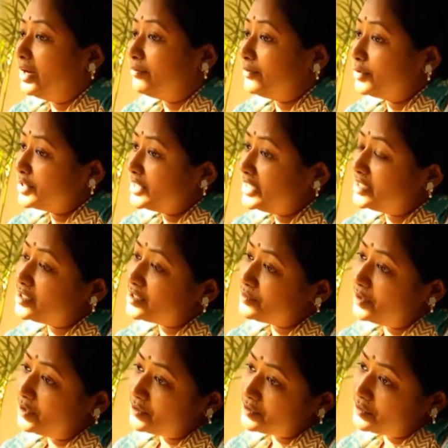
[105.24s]
for teachers
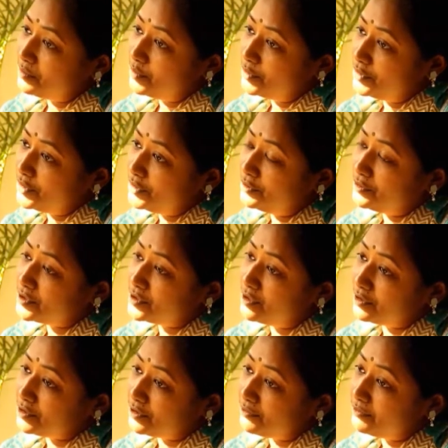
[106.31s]
we also produce a
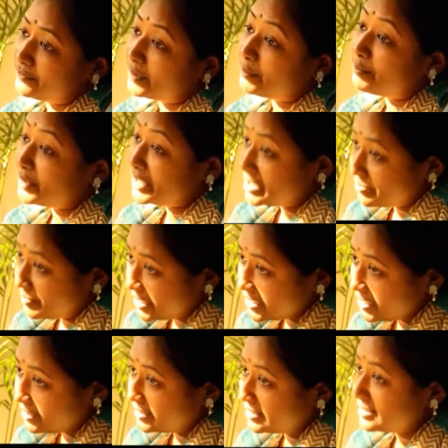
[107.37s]
lot of print
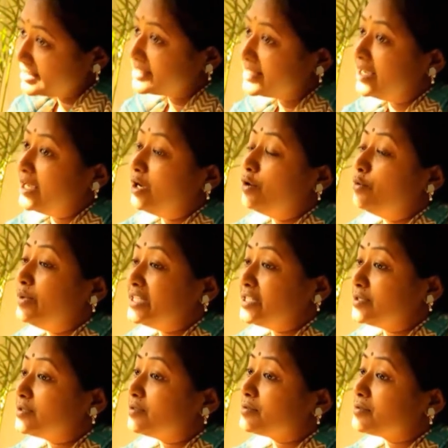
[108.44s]
materials, which
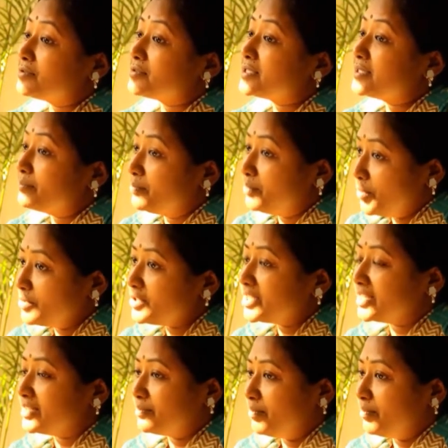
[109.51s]
is also
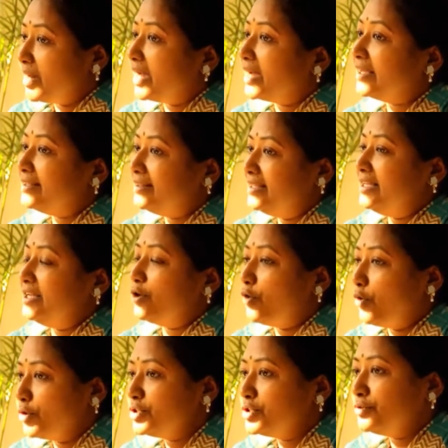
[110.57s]
supported by the
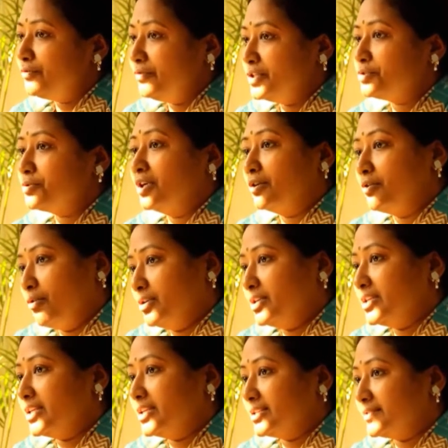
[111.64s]
audiovisual
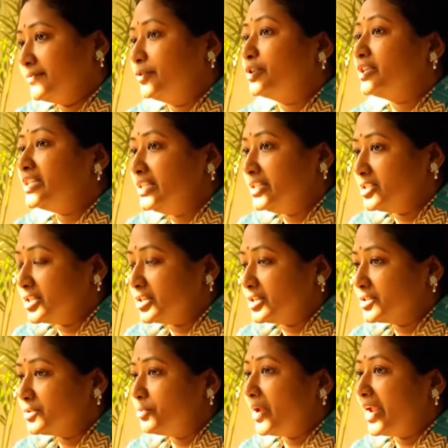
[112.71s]
contents for
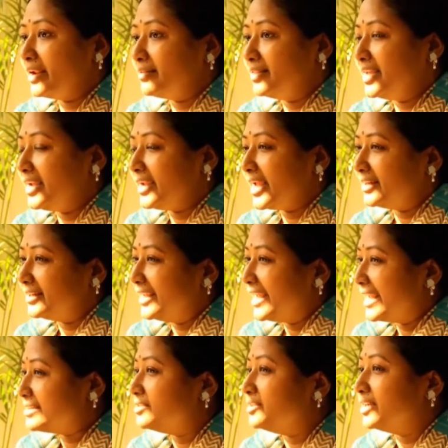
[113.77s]
teachers, where they can
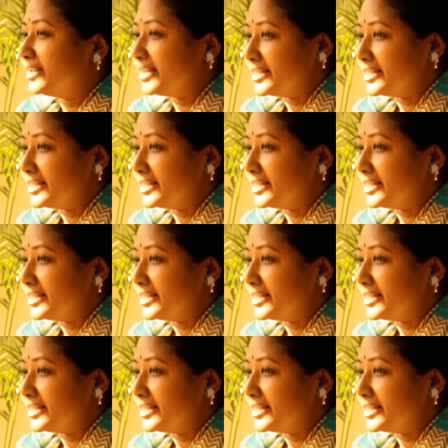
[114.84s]
get real